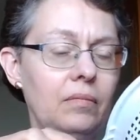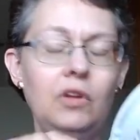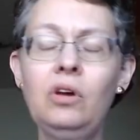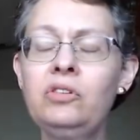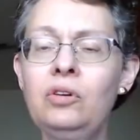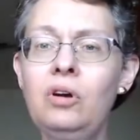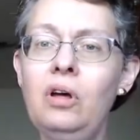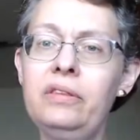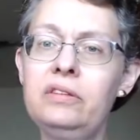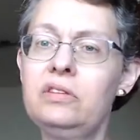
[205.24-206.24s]
You also
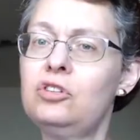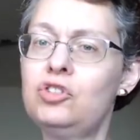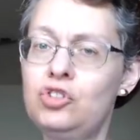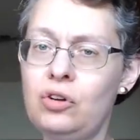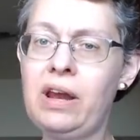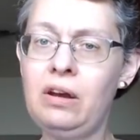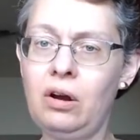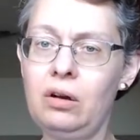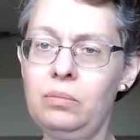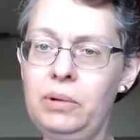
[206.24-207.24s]
call this a
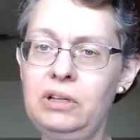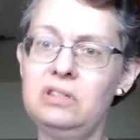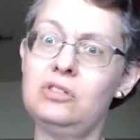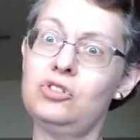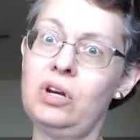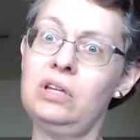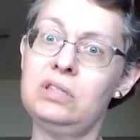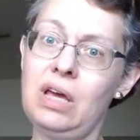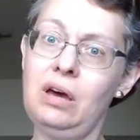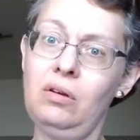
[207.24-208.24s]
strainer because it
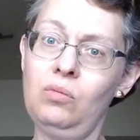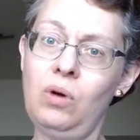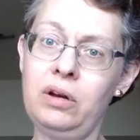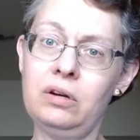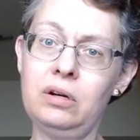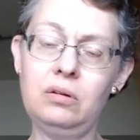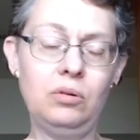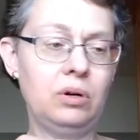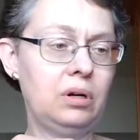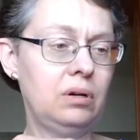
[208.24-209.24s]
strains out water
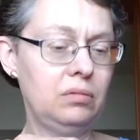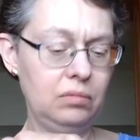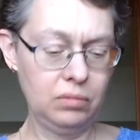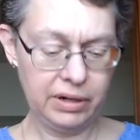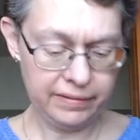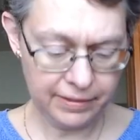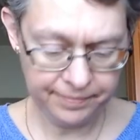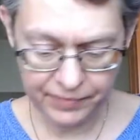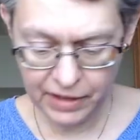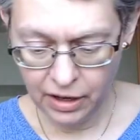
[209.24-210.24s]
or whatever.
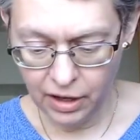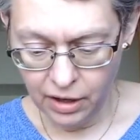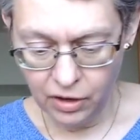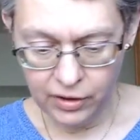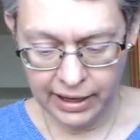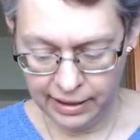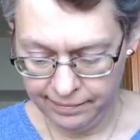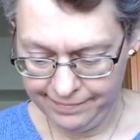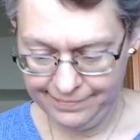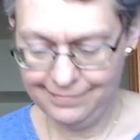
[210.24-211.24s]
Okay,
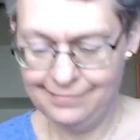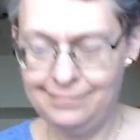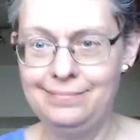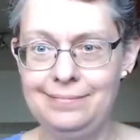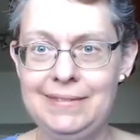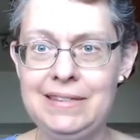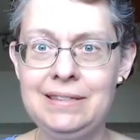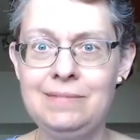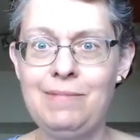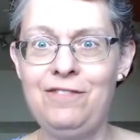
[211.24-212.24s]

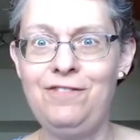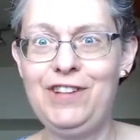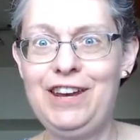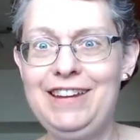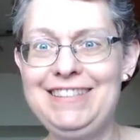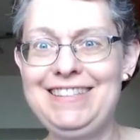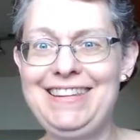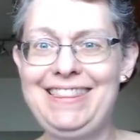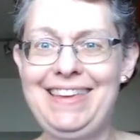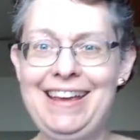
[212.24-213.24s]
this is my
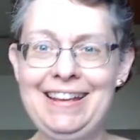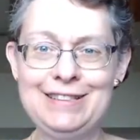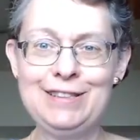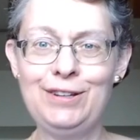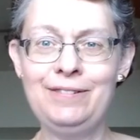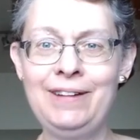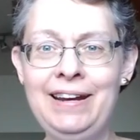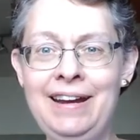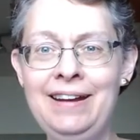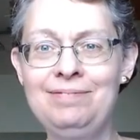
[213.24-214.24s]
funnest thing. So you
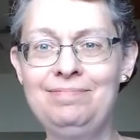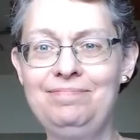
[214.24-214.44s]
ready?